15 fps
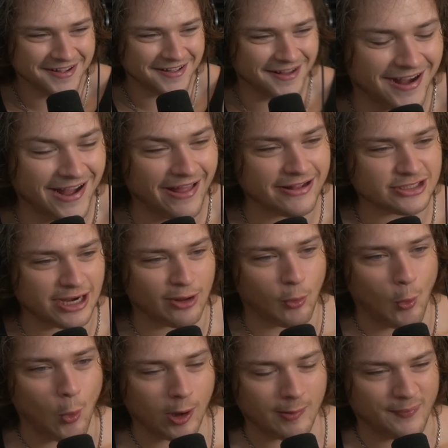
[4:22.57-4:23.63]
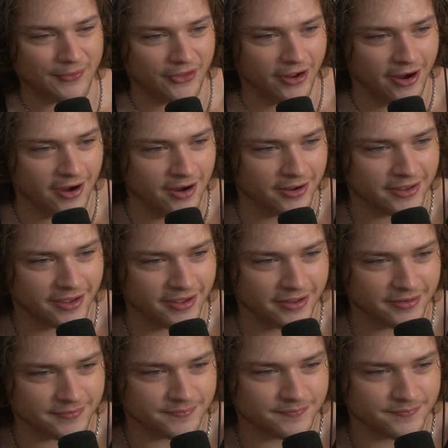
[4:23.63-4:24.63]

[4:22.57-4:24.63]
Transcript: I try to warn him about that hurricane.